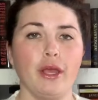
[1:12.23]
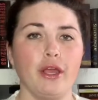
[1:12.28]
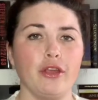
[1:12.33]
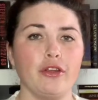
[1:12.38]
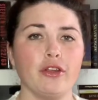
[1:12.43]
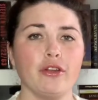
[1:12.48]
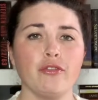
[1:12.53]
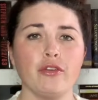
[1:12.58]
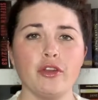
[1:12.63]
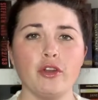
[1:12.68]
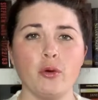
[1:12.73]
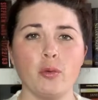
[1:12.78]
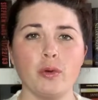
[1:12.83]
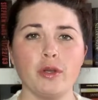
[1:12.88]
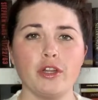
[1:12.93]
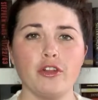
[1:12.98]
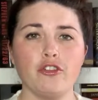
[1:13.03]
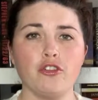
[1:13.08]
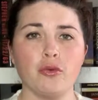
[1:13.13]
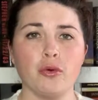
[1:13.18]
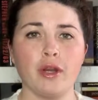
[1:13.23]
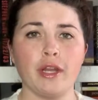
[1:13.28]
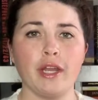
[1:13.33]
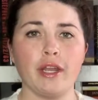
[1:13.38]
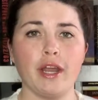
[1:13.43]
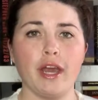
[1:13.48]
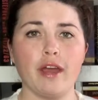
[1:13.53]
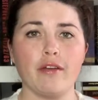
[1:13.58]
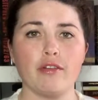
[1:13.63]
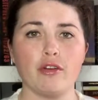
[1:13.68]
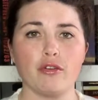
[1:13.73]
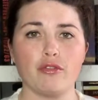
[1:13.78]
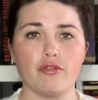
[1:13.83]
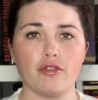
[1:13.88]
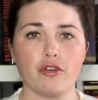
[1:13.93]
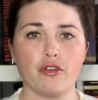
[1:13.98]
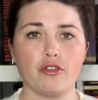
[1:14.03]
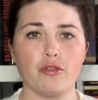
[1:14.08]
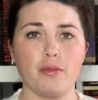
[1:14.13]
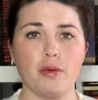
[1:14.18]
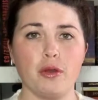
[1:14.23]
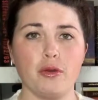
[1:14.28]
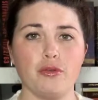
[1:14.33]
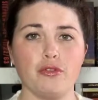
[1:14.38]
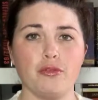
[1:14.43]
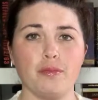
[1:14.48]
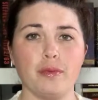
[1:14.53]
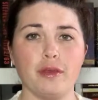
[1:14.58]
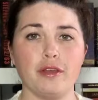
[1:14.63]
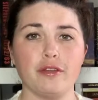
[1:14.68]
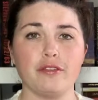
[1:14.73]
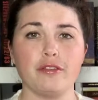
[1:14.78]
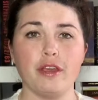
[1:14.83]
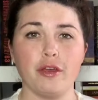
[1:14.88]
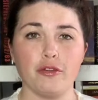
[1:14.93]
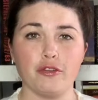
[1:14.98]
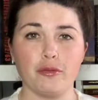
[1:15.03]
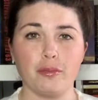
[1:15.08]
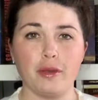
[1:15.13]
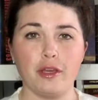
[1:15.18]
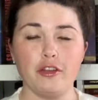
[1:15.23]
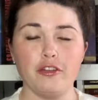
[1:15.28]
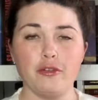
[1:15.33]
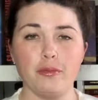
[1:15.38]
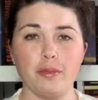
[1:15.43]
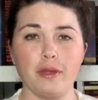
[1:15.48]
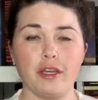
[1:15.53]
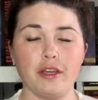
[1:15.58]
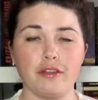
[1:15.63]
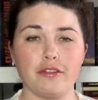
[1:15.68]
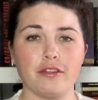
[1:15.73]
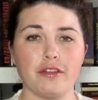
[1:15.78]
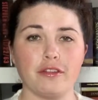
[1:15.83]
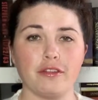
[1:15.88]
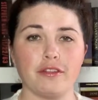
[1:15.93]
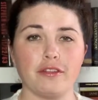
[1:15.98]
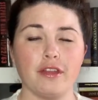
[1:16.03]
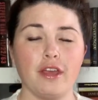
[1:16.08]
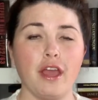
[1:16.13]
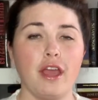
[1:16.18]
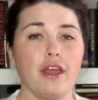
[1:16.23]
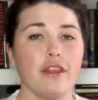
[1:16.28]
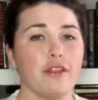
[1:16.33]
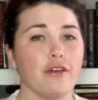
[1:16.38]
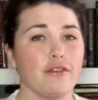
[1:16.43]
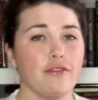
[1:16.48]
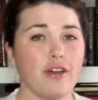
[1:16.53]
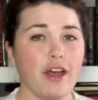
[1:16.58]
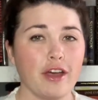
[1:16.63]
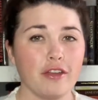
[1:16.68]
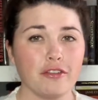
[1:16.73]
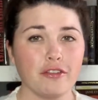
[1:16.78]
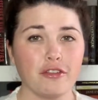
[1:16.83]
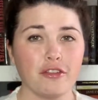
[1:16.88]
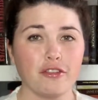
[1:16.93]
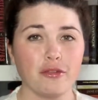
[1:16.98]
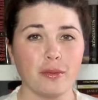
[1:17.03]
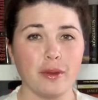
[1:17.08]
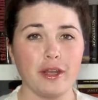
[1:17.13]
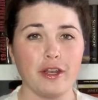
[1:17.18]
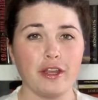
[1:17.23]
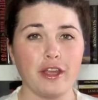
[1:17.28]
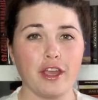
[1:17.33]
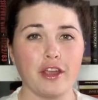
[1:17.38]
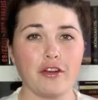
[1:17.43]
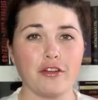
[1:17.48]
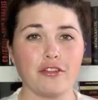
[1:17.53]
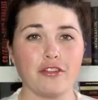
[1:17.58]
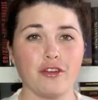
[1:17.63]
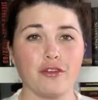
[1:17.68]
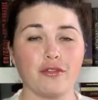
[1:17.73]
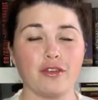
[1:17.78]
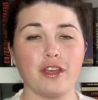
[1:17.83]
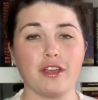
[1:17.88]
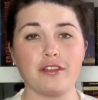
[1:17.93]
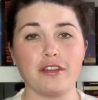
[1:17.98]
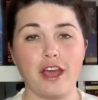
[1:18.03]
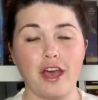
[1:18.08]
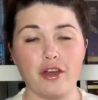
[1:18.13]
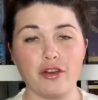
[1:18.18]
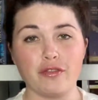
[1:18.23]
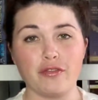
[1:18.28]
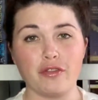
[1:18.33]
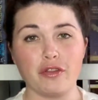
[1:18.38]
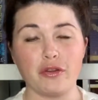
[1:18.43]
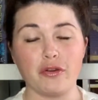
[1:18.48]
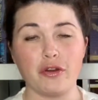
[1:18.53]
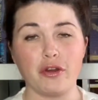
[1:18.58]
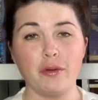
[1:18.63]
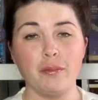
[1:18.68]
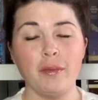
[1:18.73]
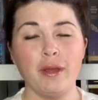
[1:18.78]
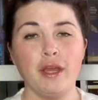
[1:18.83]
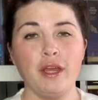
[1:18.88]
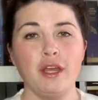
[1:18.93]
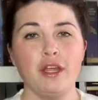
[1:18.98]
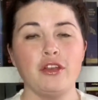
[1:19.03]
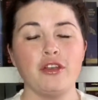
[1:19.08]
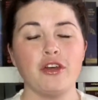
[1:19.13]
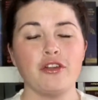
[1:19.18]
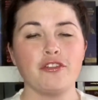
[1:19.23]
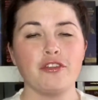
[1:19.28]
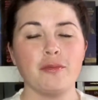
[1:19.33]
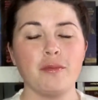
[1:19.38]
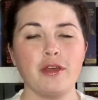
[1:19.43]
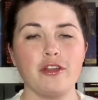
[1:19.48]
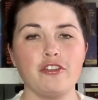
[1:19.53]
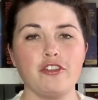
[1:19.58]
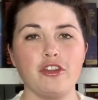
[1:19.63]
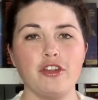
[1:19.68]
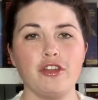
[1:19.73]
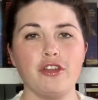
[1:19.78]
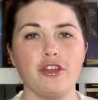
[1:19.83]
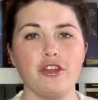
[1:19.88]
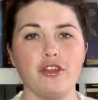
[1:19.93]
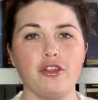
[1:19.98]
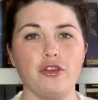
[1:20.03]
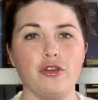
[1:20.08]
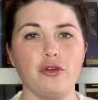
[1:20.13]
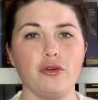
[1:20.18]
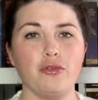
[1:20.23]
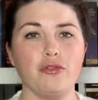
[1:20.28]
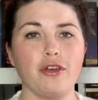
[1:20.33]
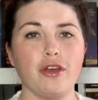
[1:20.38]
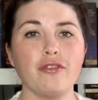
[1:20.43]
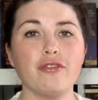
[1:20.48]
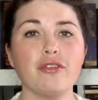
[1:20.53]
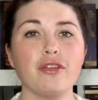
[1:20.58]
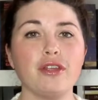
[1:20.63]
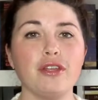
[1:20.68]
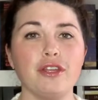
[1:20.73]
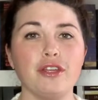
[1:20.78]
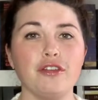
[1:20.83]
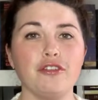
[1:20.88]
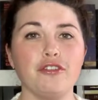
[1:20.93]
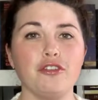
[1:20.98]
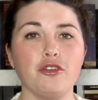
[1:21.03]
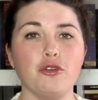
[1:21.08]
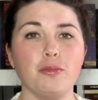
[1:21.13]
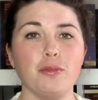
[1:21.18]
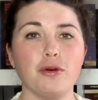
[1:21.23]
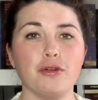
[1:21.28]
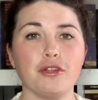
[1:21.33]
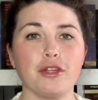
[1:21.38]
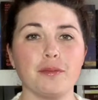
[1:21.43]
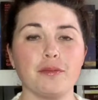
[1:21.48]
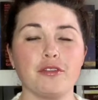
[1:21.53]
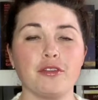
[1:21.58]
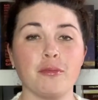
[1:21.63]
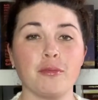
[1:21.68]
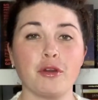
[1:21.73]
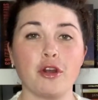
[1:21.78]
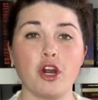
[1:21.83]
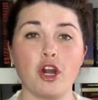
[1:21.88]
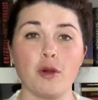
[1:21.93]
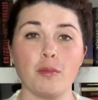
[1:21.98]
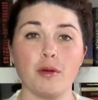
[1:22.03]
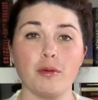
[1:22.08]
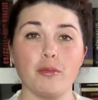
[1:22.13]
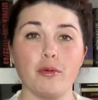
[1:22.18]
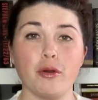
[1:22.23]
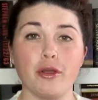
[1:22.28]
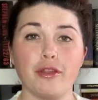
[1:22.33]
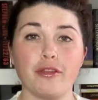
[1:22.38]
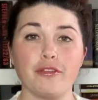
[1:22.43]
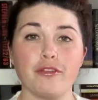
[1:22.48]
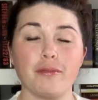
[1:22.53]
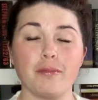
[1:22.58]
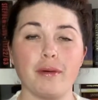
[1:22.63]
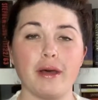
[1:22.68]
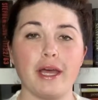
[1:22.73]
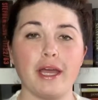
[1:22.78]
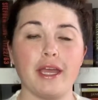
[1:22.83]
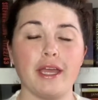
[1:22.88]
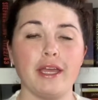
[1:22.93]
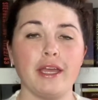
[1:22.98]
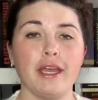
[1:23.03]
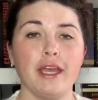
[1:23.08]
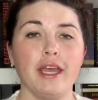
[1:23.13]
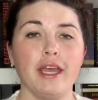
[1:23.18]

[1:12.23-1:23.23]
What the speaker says: You definitely don't want to join and have your first post be a sales pitch because that's the fastest way to get yourself kicked out of the group. Not to mention, you definitely need to build up some karma points by